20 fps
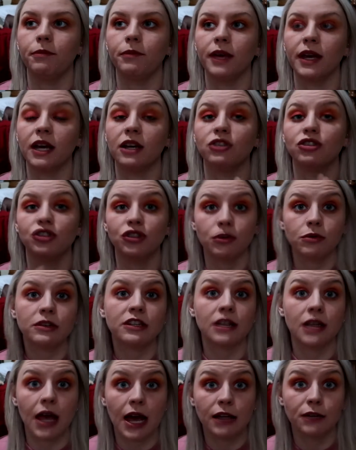because she
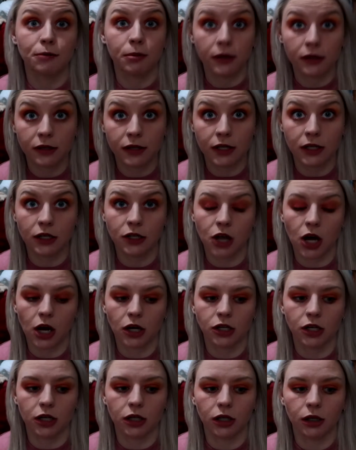was the last person to
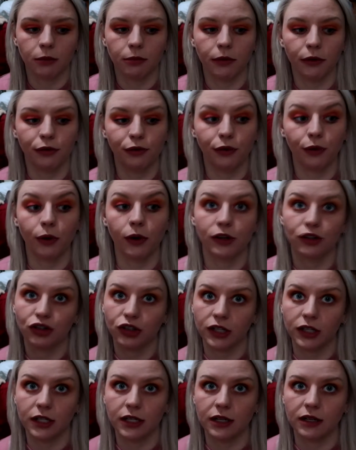talk to her before
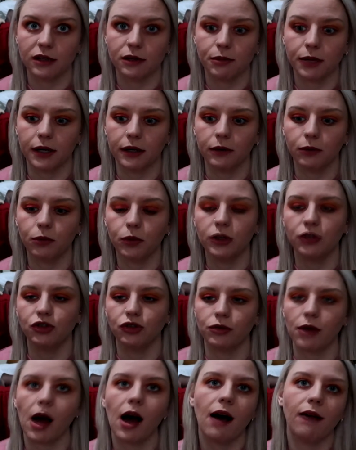she disappeared,
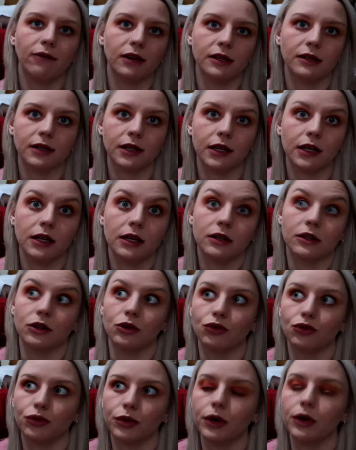which obviously
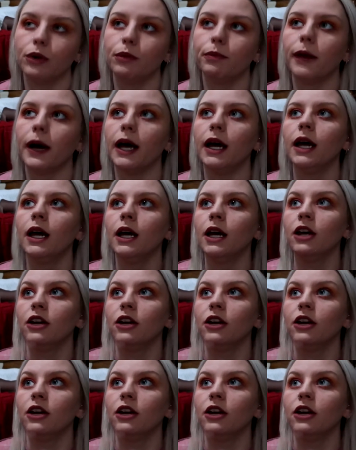isn't true, but